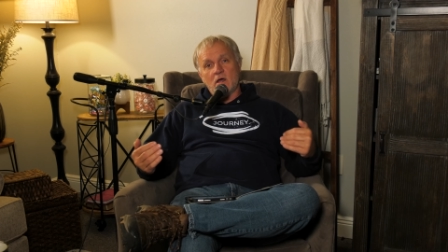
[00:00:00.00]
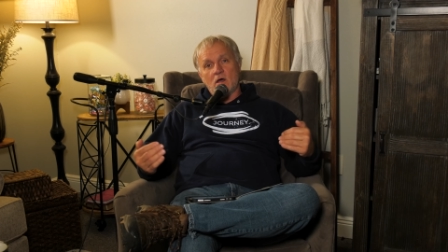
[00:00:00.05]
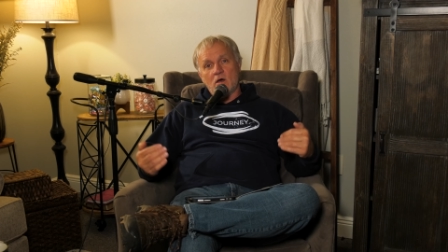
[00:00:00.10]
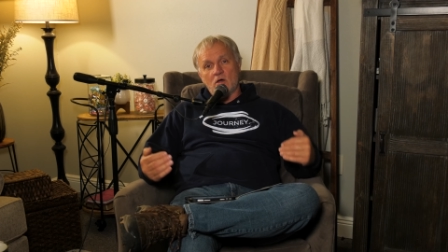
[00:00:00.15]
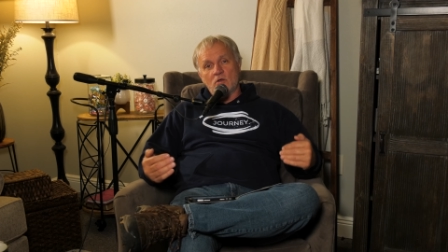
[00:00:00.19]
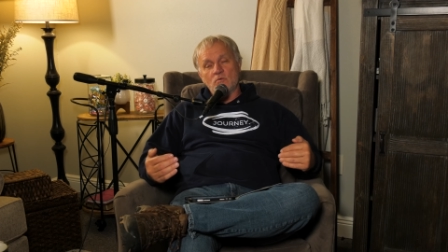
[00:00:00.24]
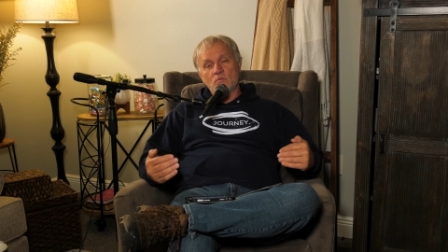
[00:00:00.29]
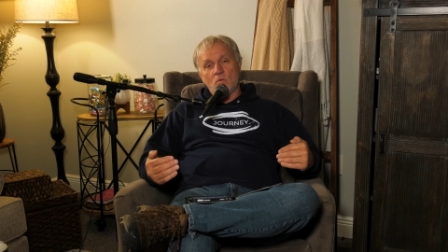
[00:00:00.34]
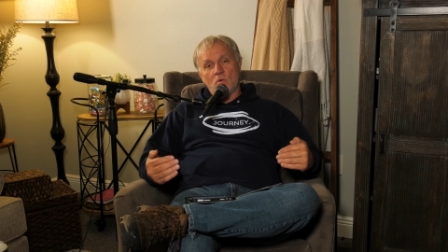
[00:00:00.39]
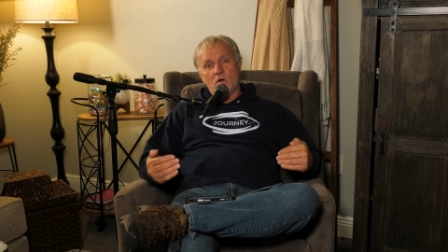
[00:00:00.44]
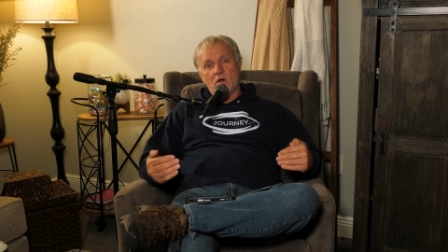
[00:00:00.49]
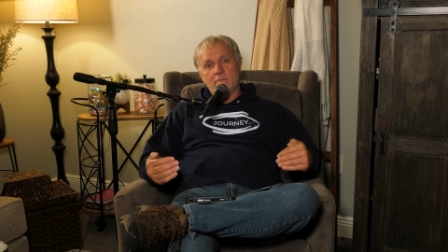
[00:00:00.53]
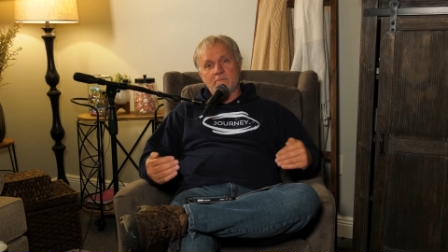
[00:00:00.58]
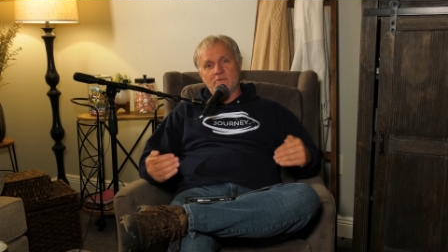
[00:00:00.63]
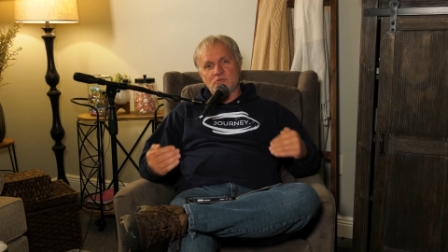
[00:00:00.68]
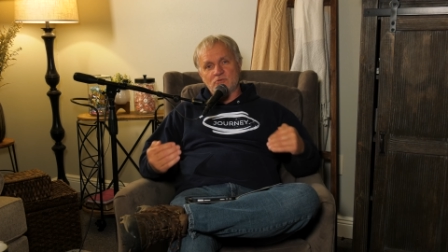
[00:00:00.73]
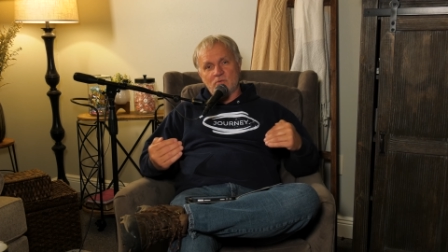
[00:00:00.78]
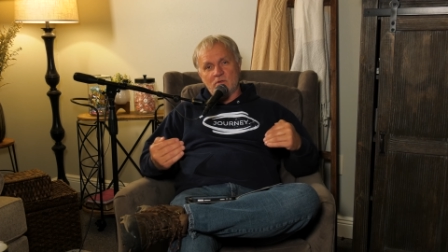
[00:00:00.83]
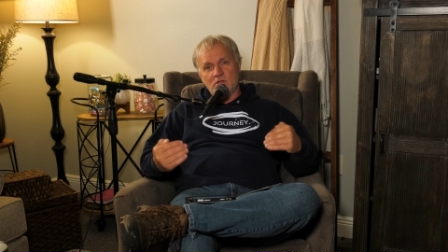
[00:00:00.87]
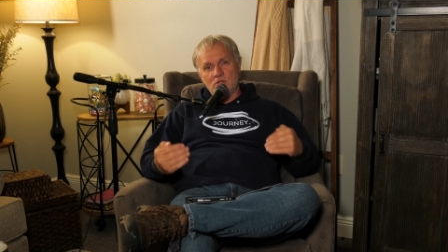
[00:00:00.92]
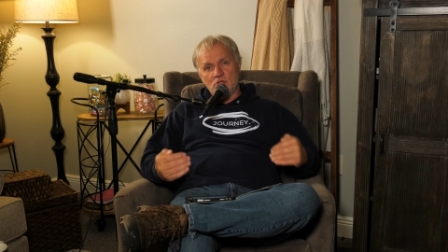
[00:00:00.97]
on one
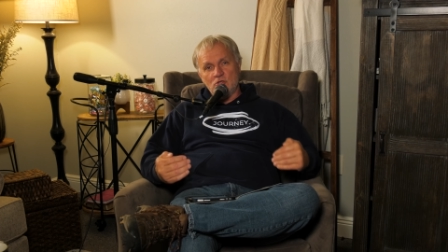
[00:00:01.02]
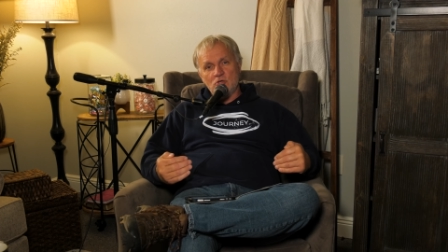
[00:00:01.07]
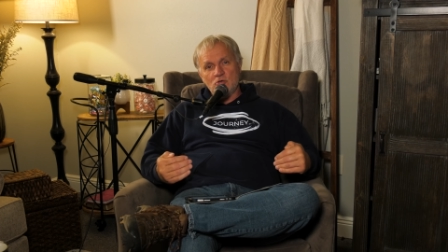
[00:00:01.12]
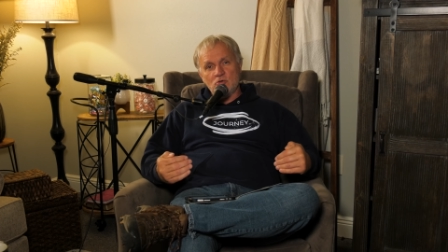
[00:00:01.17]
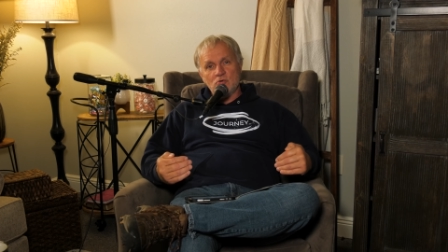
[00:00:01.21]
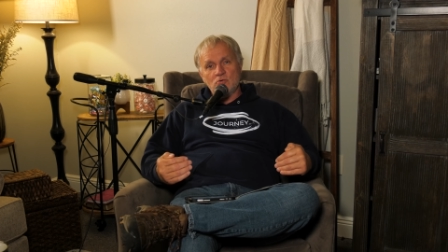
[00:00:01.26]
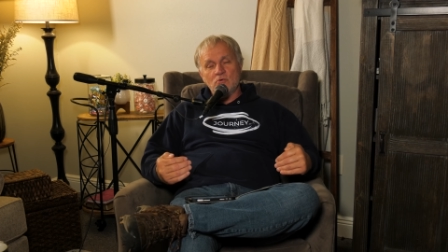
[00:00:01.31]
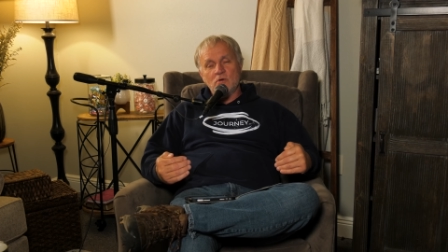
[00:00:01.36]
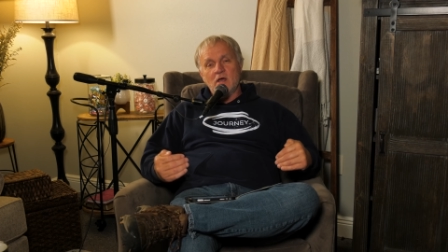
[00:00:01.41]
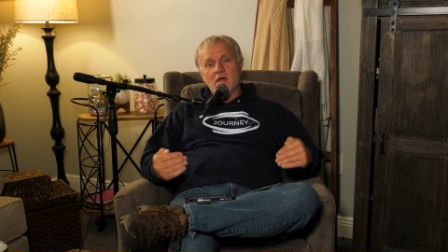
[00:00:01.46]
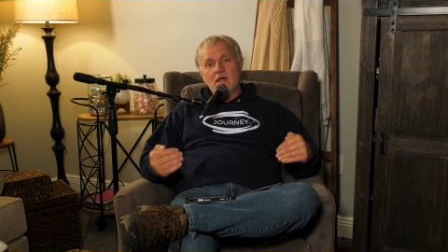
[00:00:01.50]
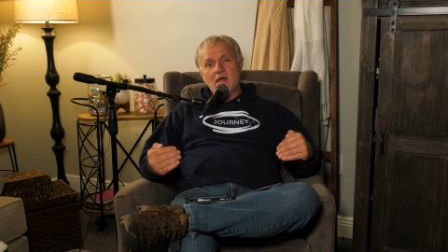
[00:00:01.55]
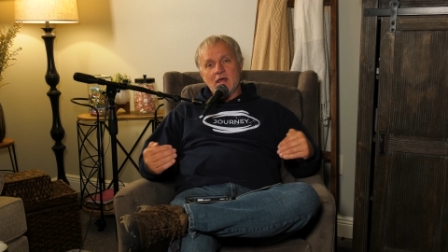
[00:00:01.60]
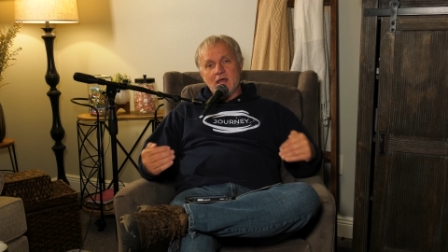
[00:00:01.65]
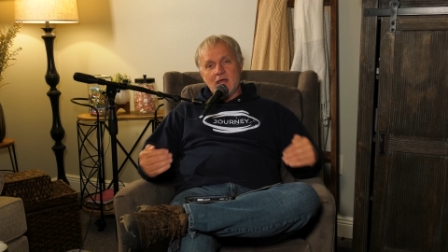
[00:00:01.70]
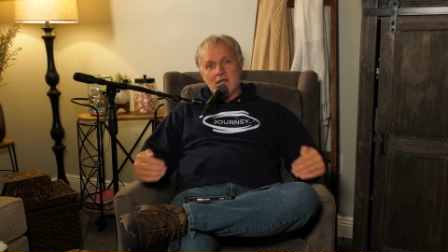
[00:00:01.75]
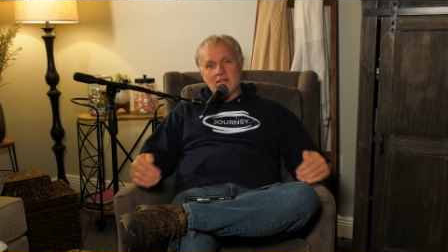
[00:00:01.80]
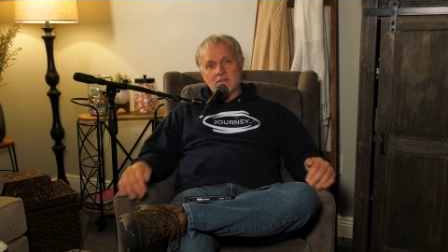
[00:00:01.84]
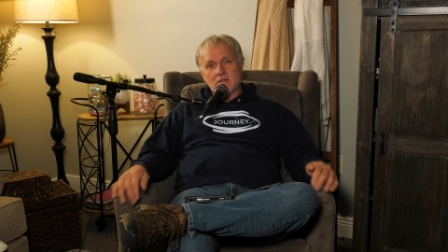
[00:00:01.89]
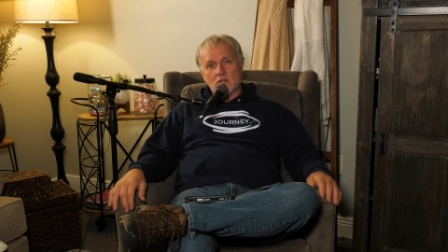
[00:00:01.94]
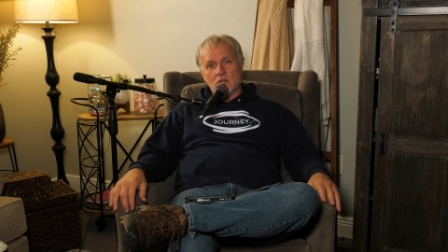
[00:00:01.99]
between you
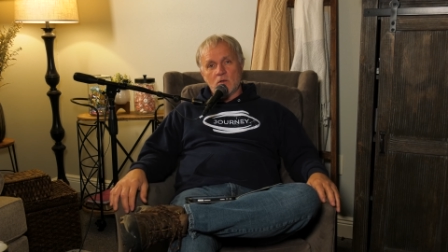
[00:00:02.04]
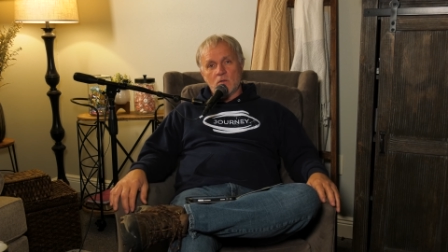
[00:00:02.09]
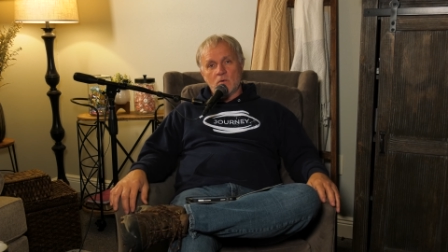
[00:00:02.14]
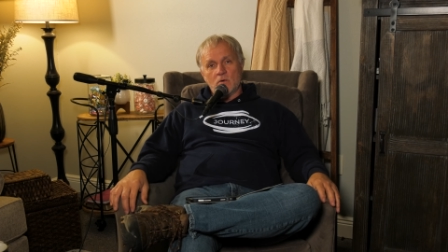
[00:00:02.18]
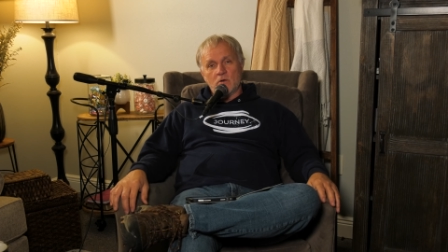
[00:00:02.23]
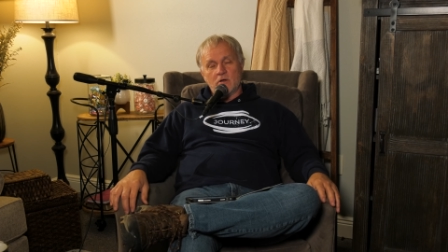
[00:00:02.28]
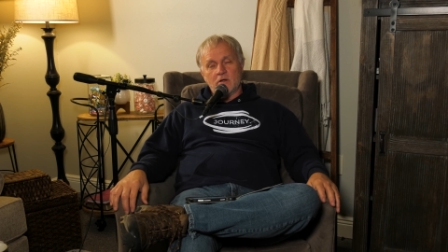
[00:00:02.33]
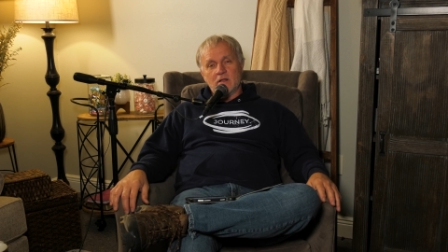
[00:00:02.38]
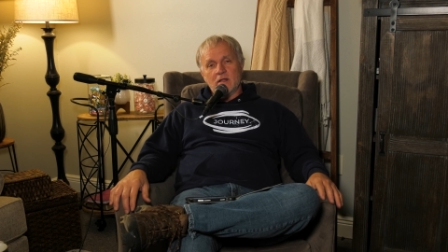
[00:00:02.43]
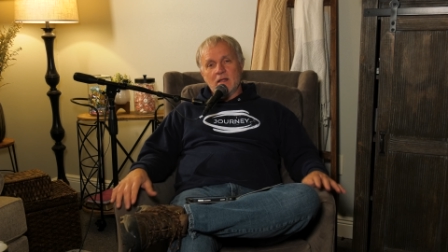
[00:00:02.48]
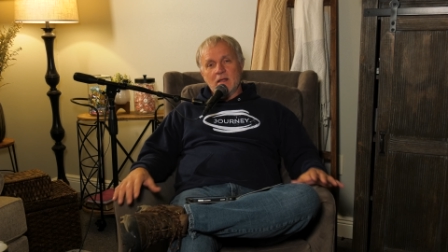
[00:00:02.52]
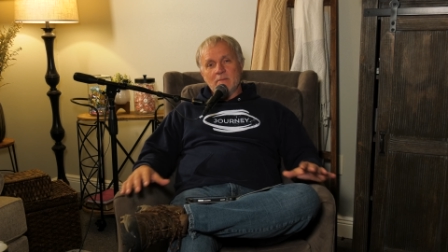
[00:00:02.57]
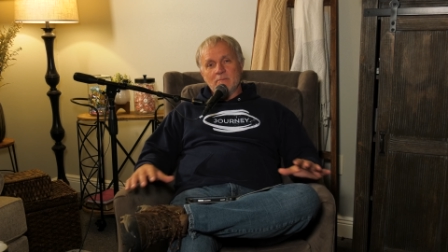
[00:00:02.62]
and the Lord.